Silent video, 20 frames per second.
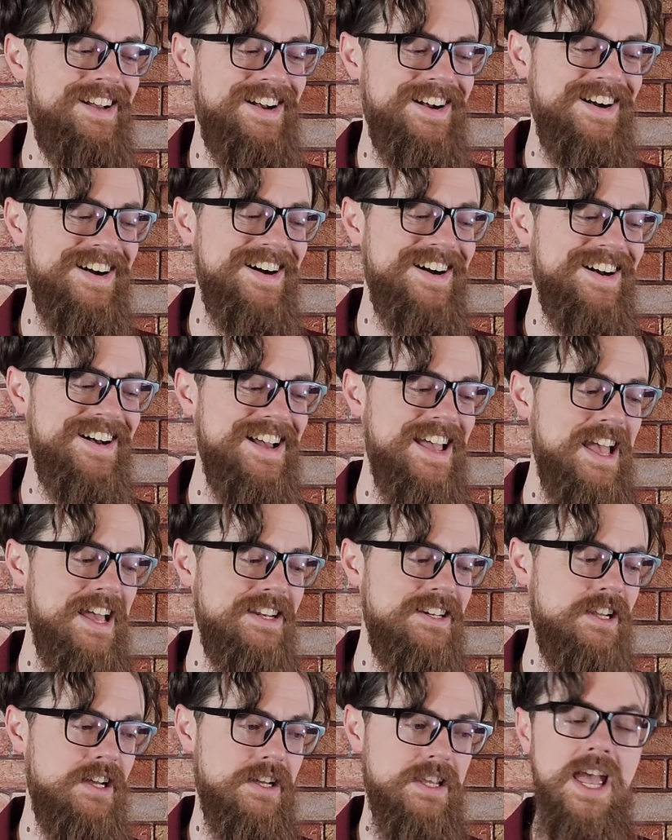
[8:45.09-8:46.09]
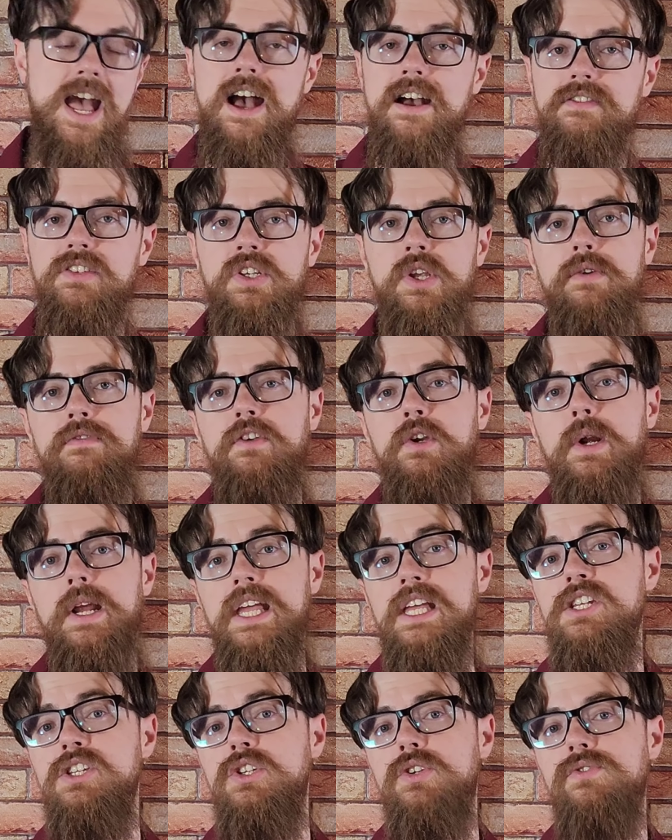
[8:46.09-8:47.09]
Yeah, so if you're
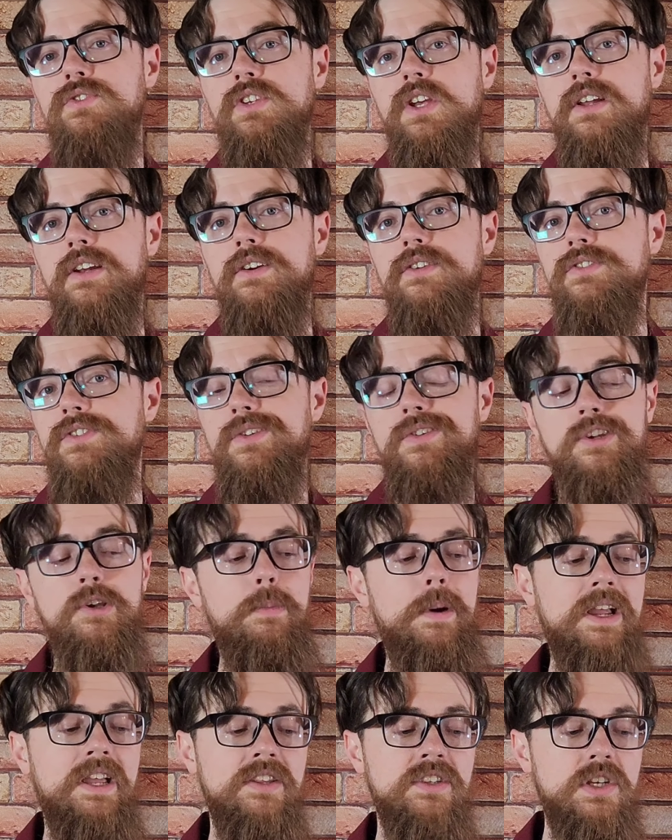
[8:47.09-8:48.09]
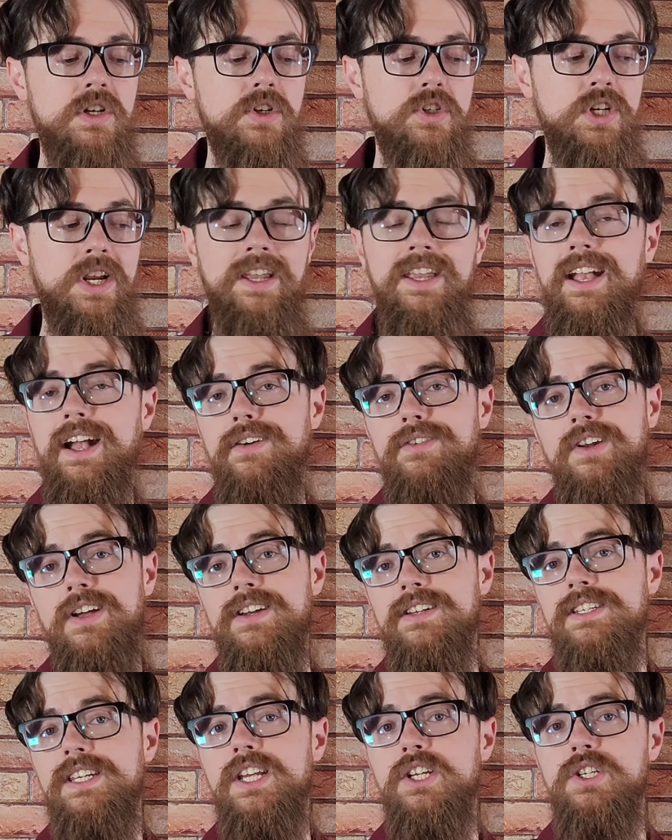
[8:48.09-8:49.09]
in Tucson, Arizona, you might consider checking out
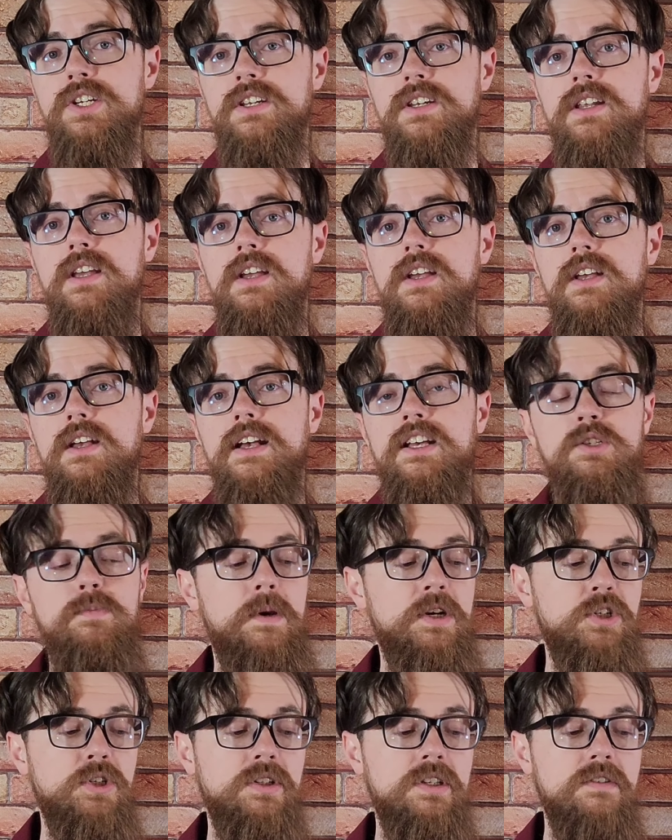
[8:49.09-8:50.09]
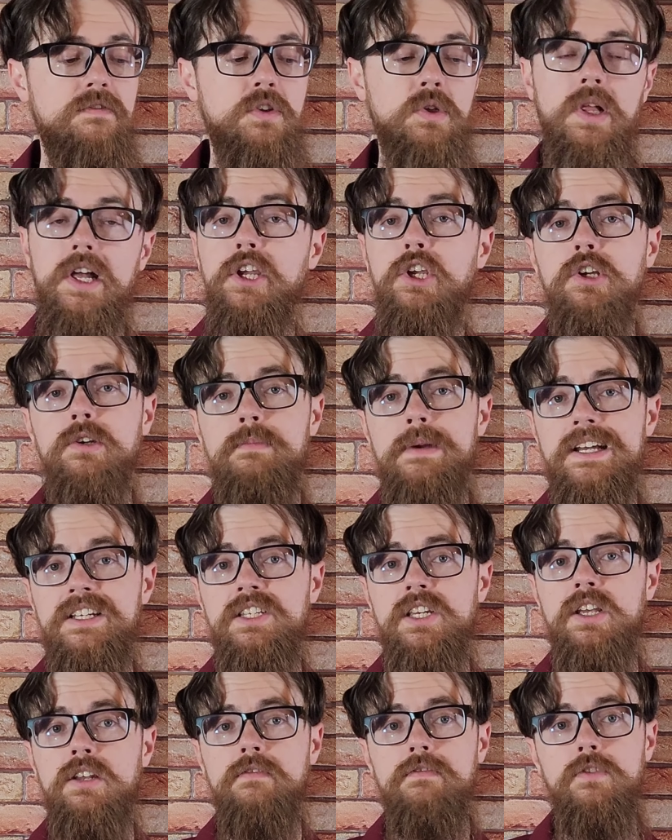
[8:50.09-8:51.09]
Nana's Kitchen, especially if you like good
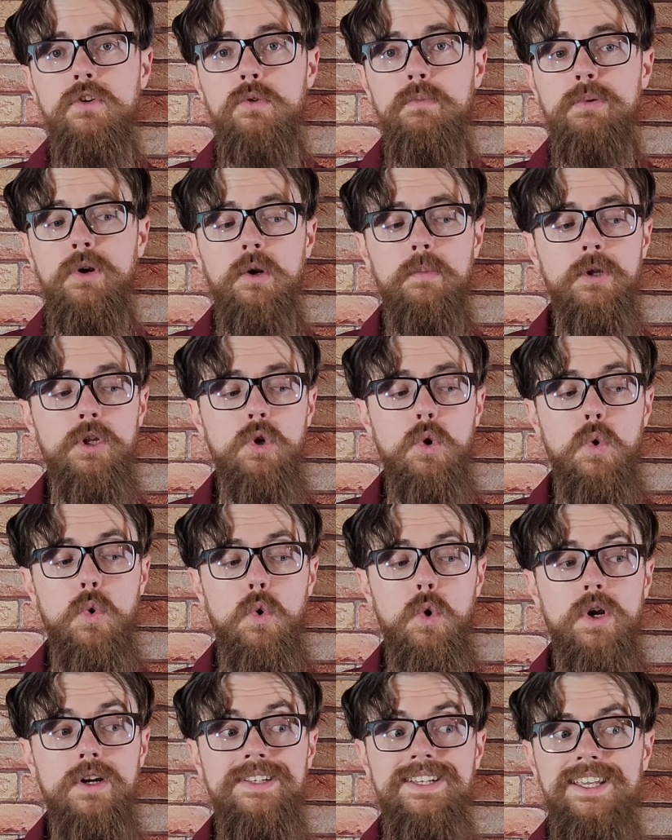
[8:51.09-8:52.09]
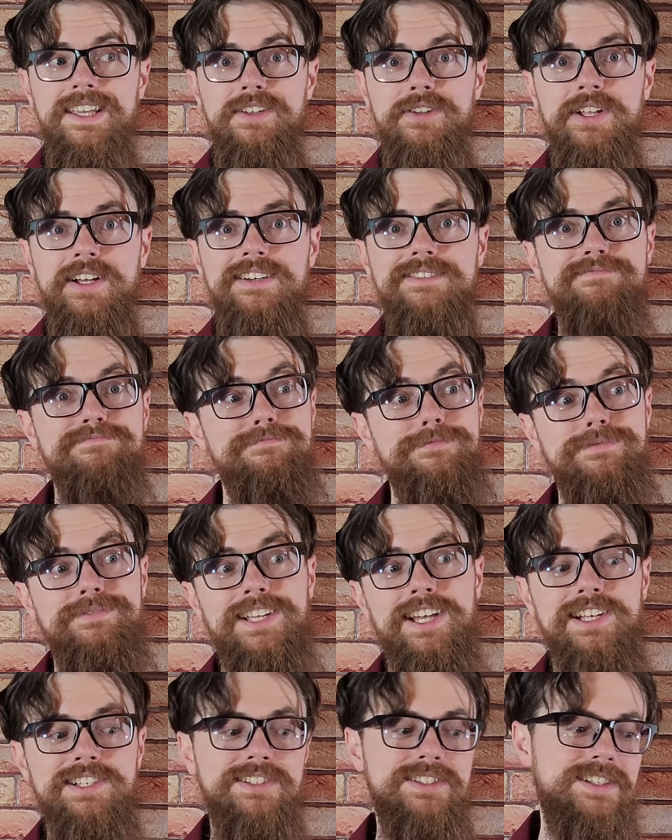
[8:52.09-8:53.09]
Mexican food, bourbon, or tequila,
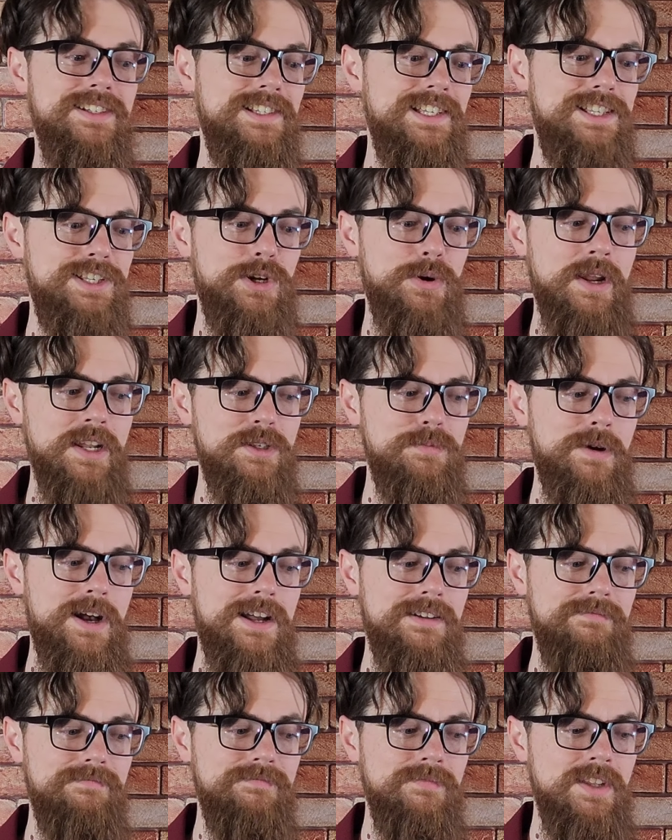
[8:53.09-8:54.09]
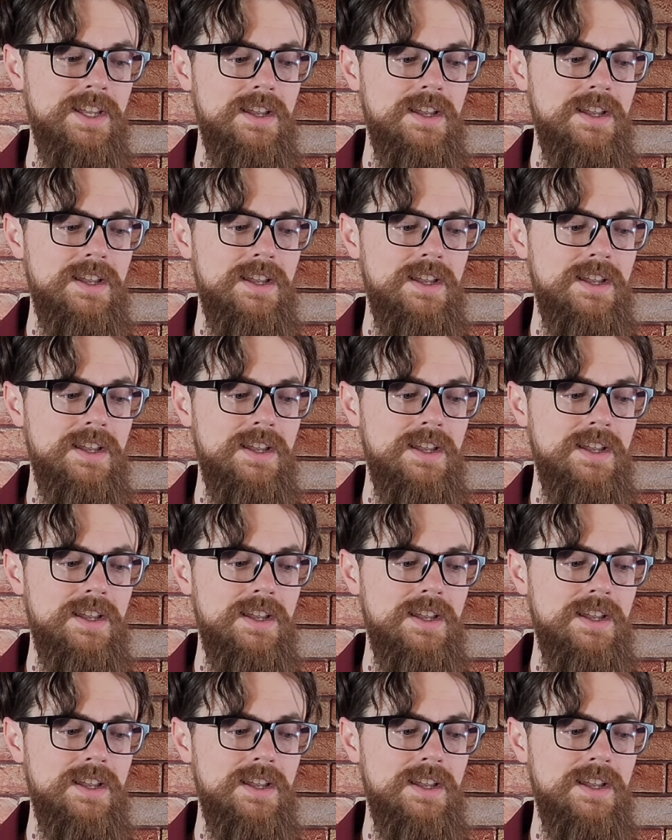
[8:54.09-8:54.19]
because it's a great spot.